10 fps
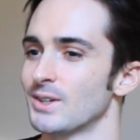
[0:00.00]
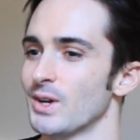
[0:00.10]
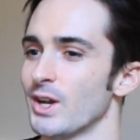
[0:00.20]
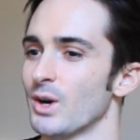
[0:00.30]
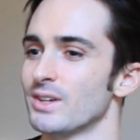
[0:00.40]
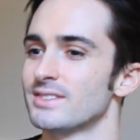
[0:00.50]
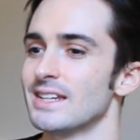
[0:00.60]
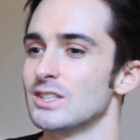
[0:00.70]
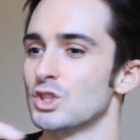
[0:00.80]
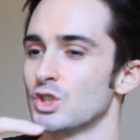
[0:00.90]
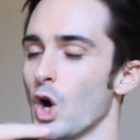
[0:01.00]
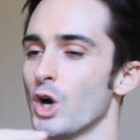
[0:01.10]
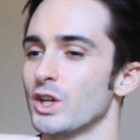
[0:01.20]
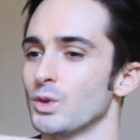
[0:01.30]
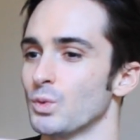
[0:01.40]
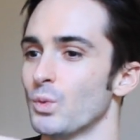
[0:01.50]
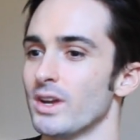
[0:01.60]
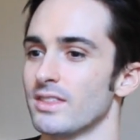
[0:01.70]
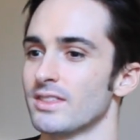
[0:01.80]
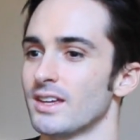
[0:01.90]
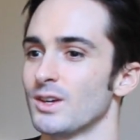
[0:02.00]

Or, you know, a sentence starting with,